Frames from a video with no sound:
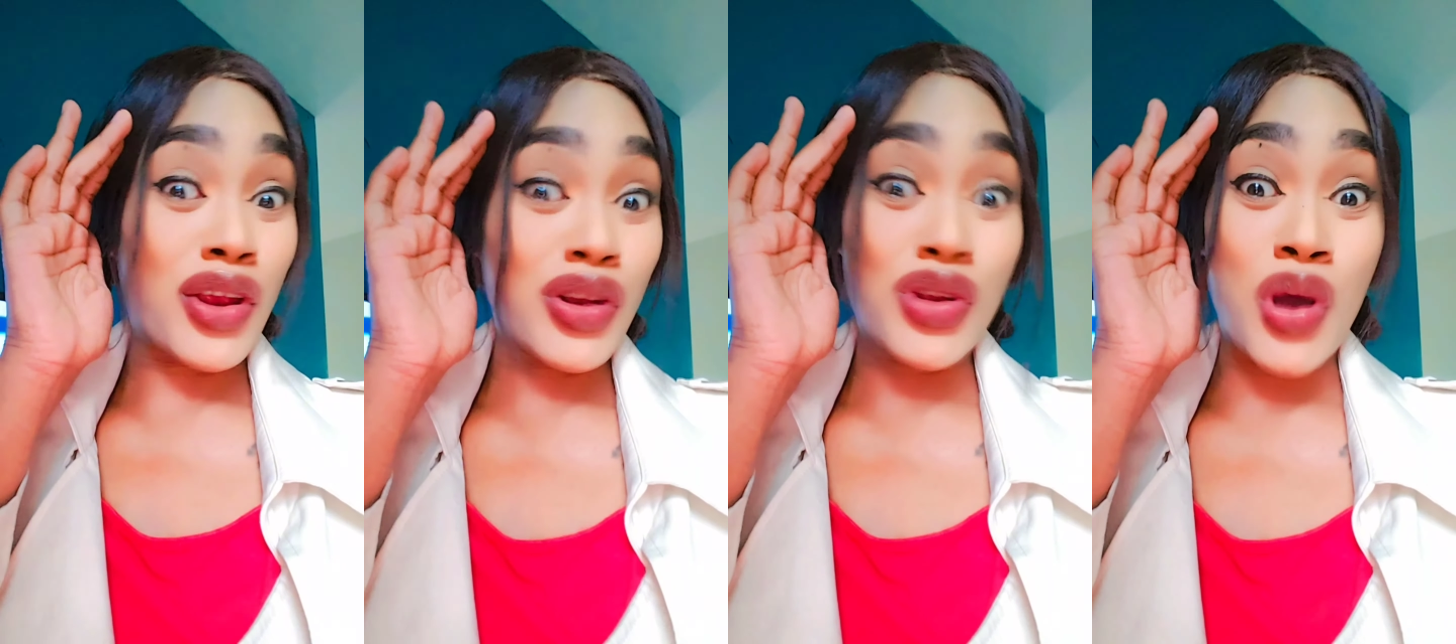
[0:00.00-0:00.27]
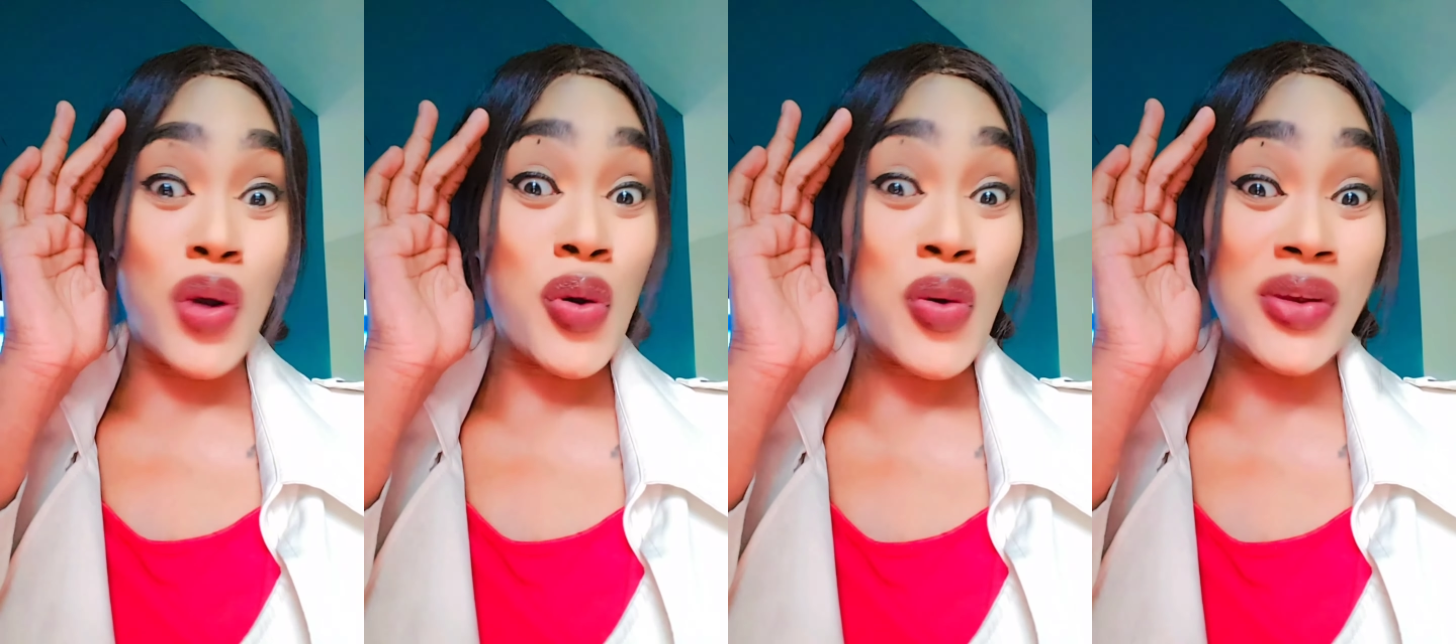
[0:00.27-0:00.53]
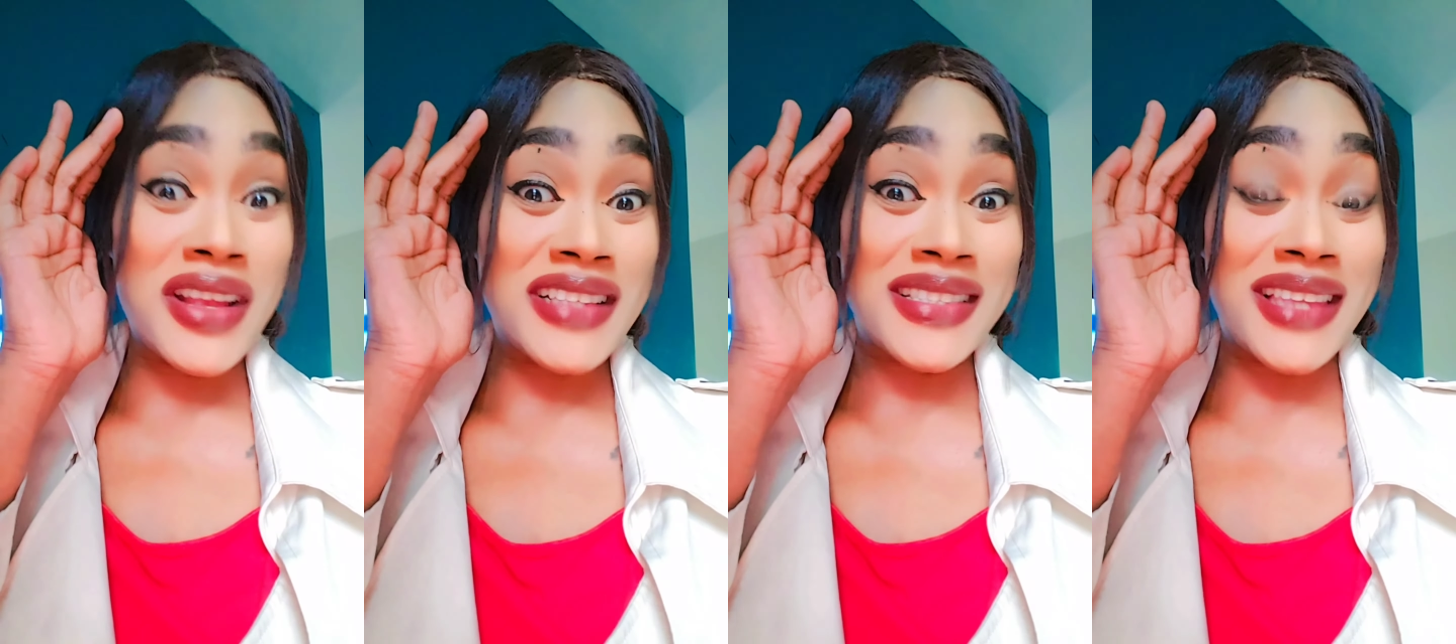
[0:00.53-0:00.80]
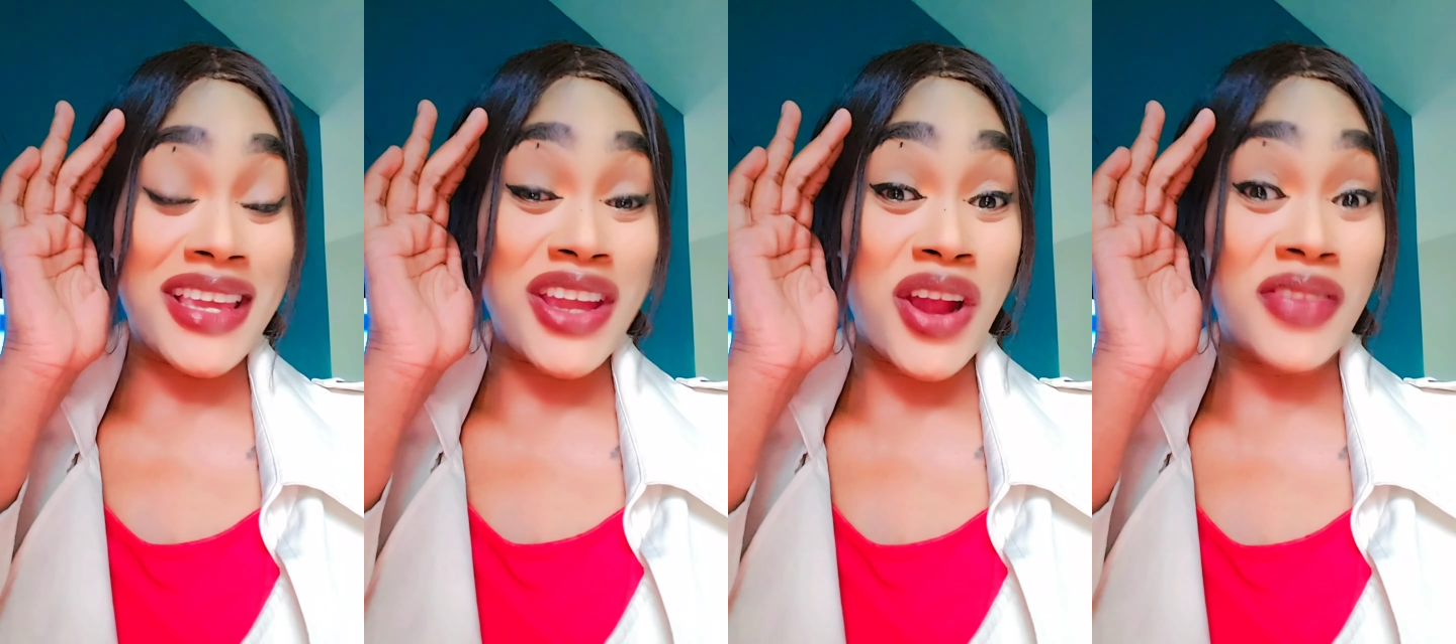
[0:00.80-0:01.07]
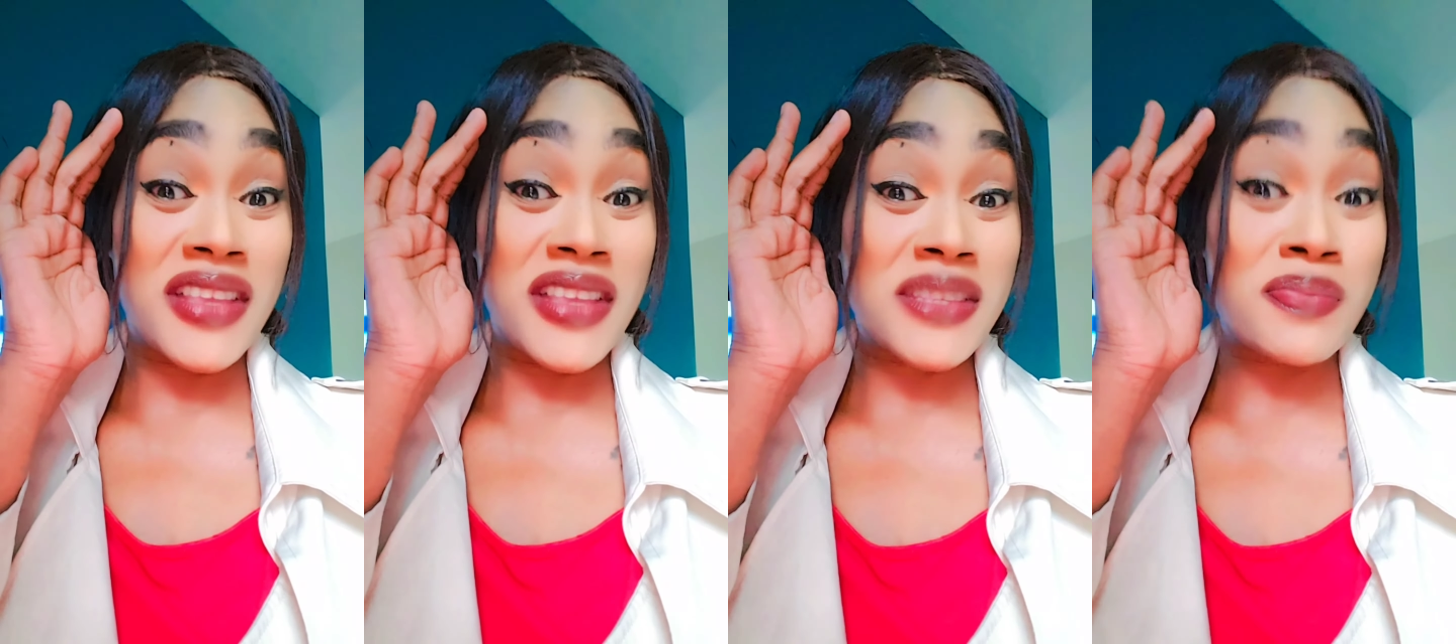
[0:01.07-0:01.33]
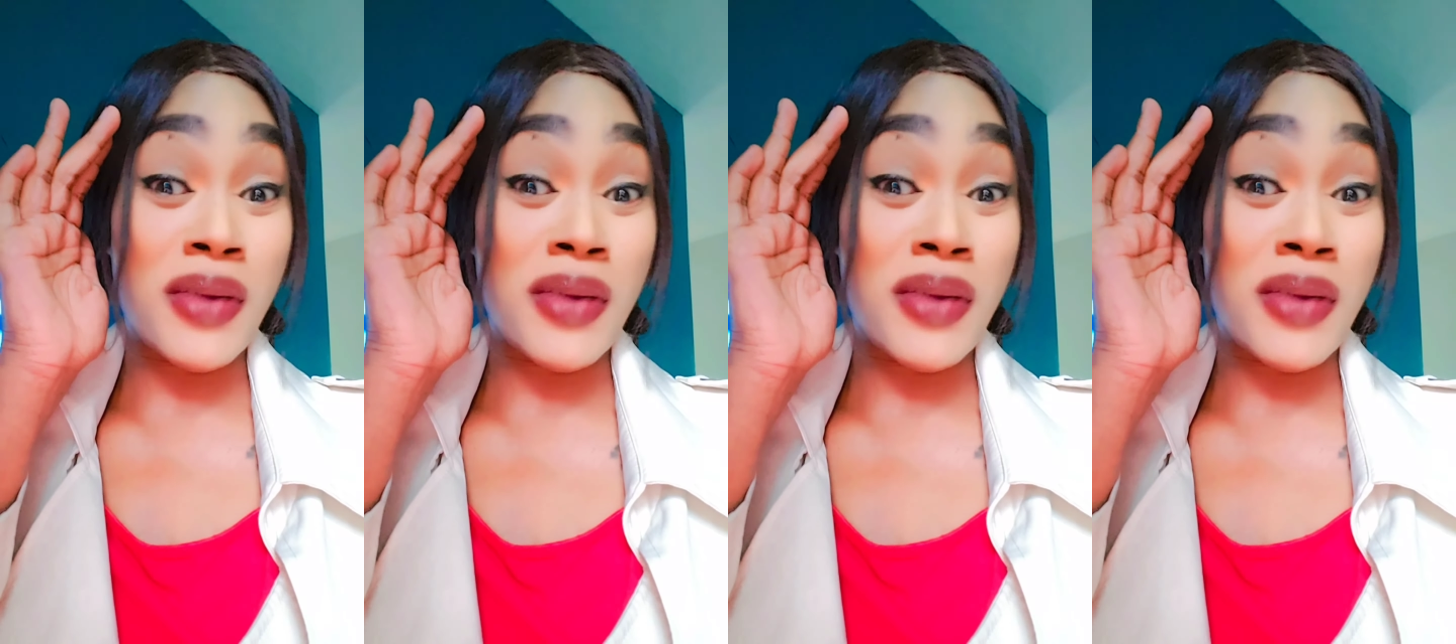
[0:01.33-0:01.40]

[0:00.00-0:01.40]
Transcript: don't know who needs to hear this,